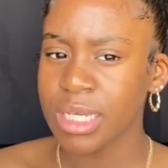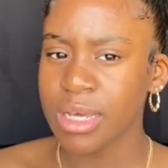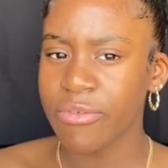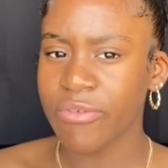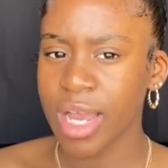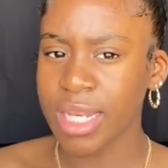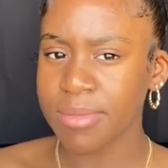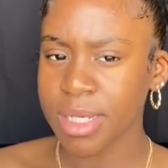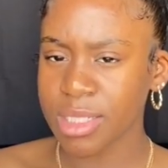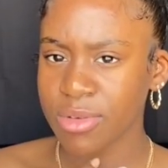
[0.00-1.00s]
finding
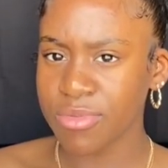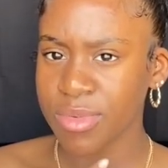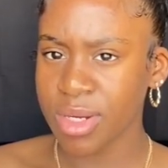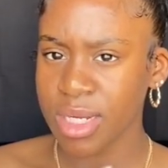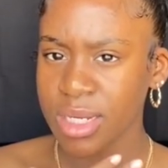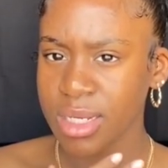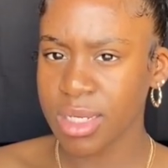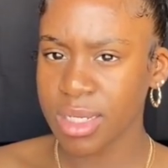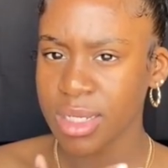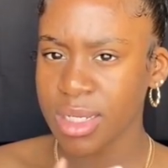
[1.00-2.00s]
myself more.
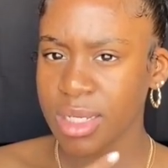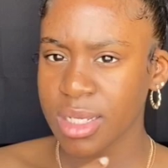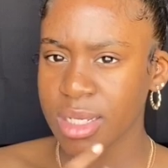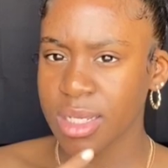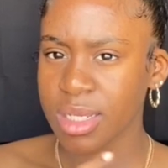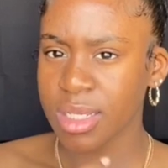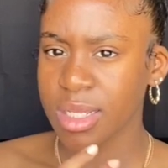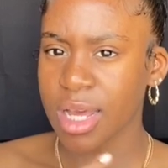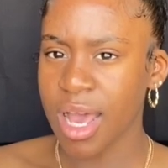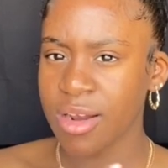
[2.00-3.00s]

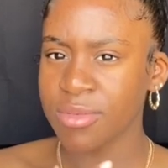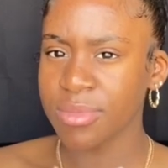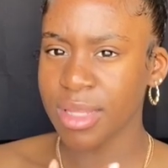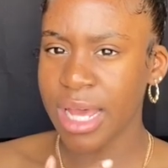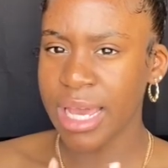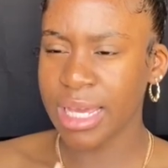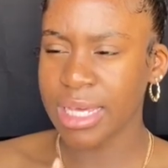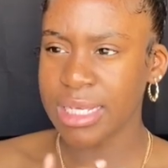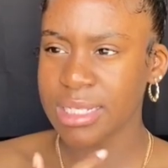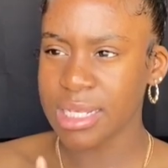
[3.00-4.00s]
I don't like,
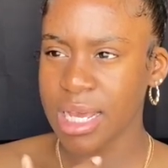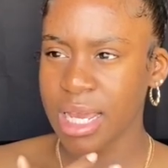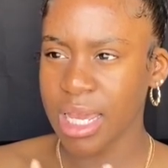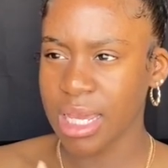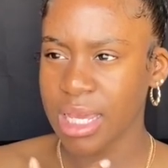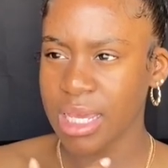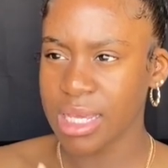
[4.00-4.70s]
it's like,